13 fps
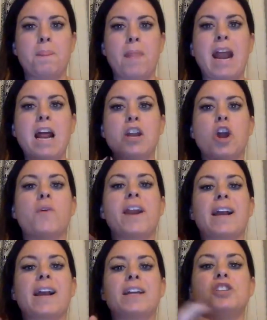And I know
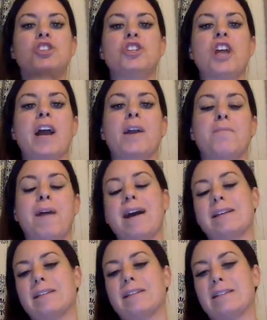and I can check
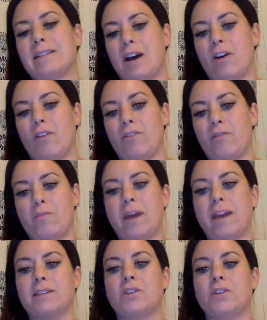myself.
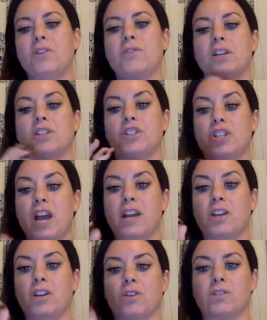But until you can
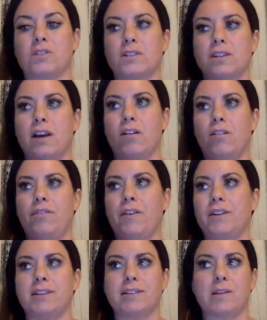check yourself,
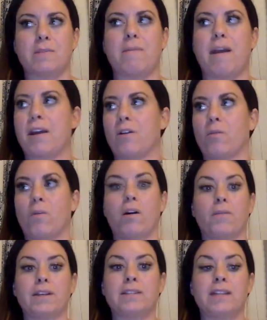it doesn't matter
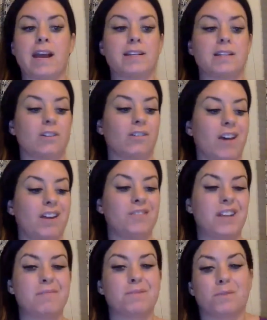what we say. So a lot of
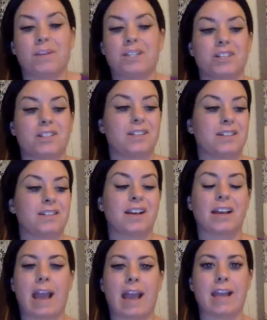times we just
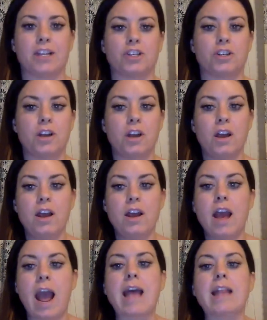disengage
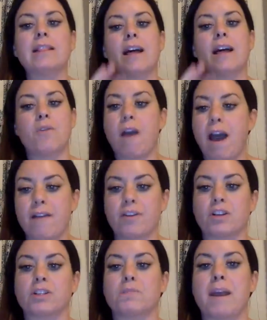and let you have
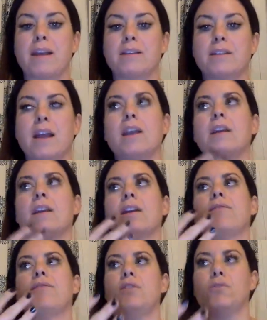your space and
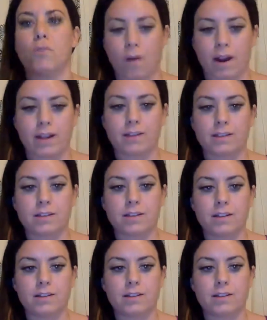give you grace.